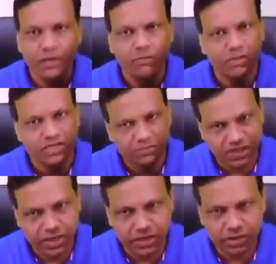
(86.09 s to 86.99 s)
But
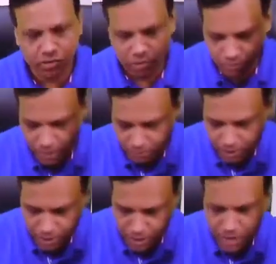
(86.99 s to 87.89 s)
special thing to
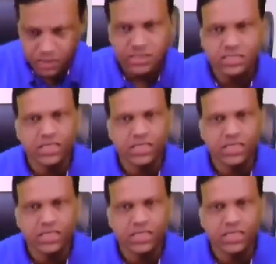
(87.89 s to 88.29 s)
remember, this